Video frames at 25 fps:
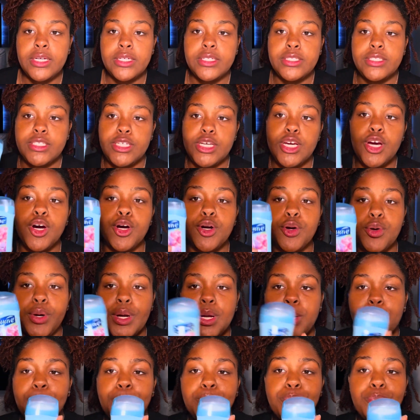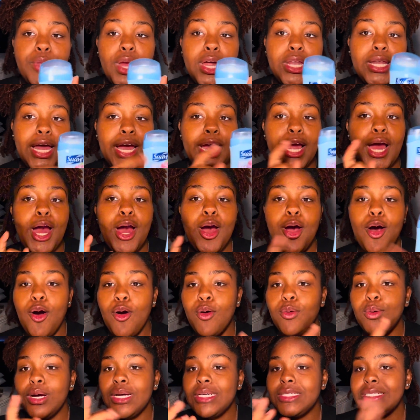deodorant like i
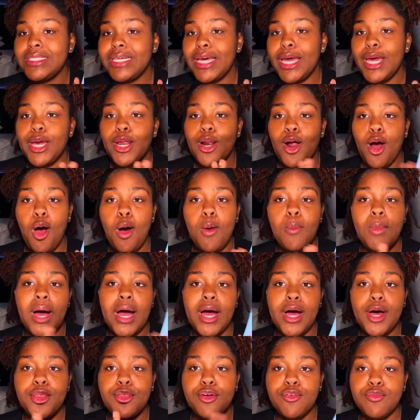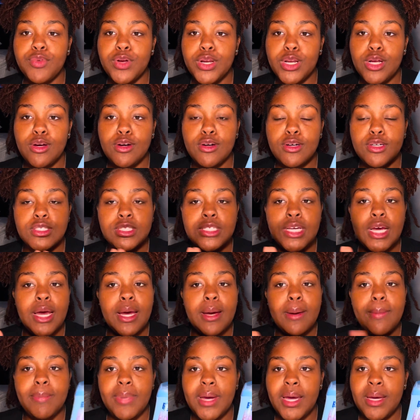always say in all my other videos
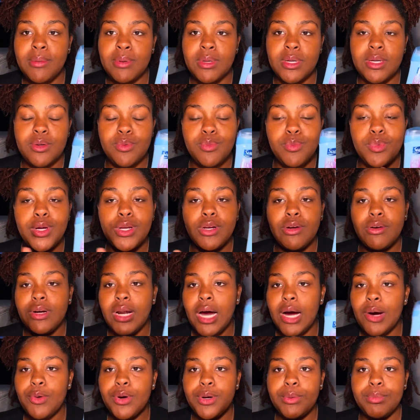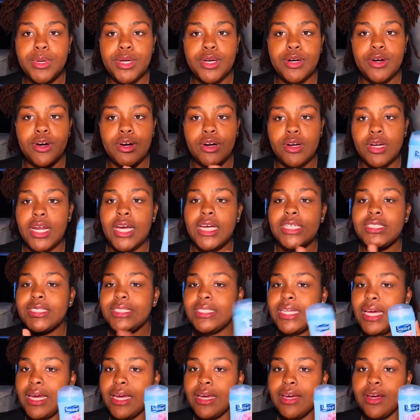baby we do not want to be the girl that
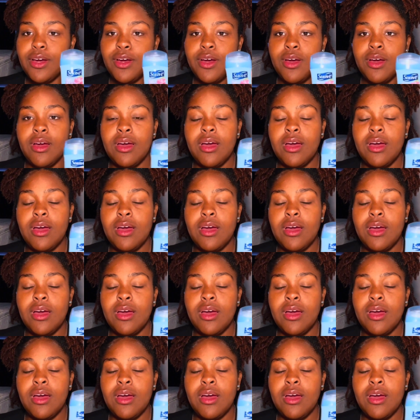stink